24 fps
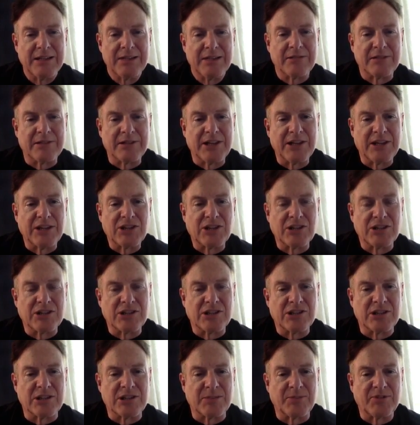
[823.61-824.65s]

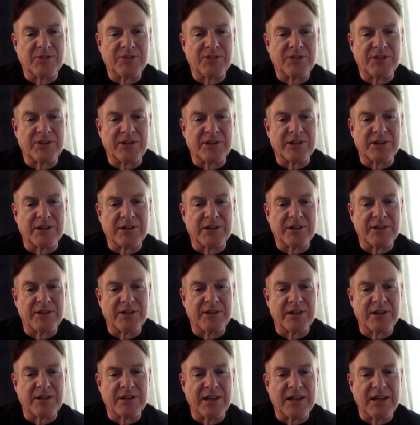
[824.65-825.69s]
relationships,
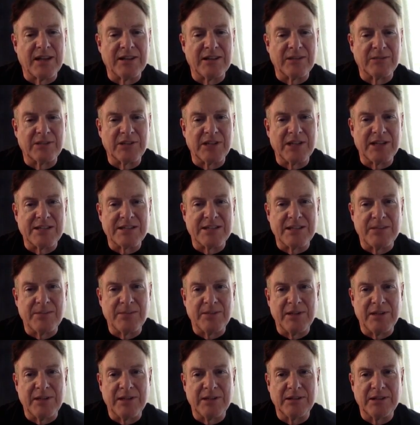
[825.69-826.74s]
the
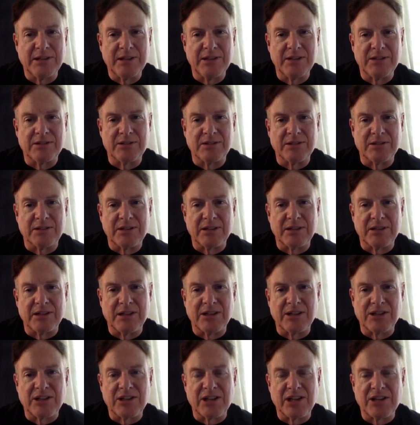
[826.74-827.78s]
NAACP Legal and
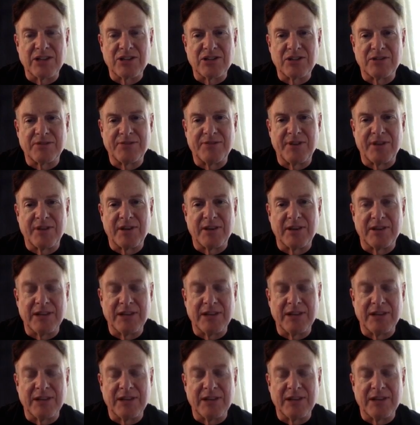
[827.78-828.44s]
Educational Fund,